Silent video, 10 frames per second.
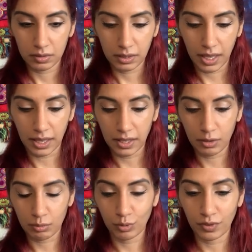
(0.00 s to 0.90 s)
Okay,
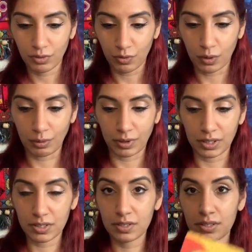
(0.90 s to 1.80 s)
you're moving forward.